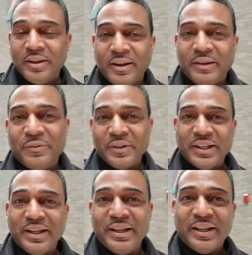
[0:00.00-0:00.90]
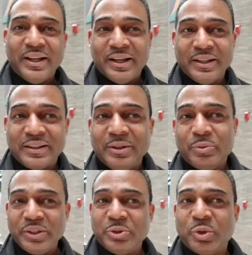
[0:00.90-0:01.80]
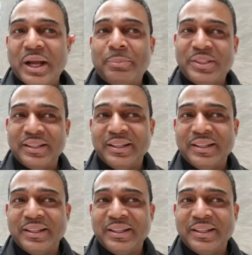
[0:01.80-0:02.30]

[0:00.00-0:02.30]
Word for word: every day. Uh, I think we dropped